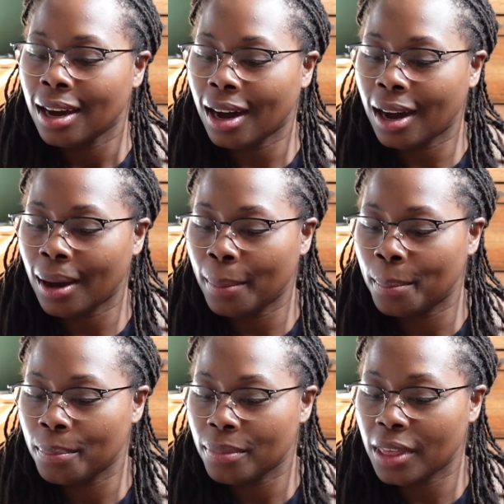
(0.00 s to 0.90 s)

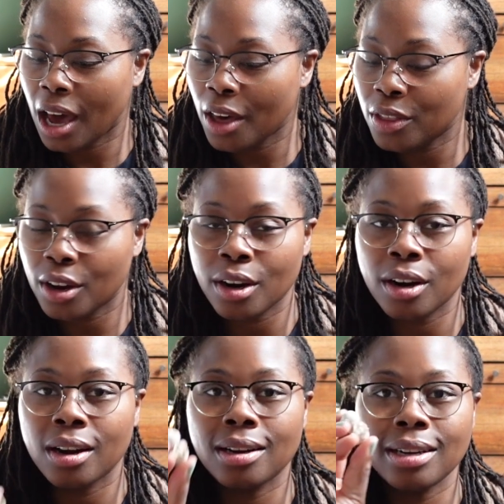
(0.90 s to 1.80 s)
The
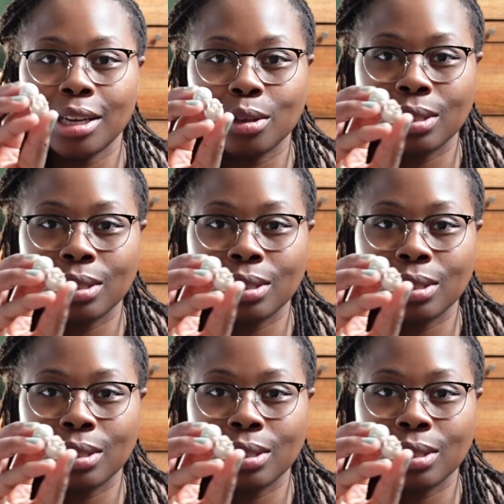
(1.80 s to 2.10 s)
other needle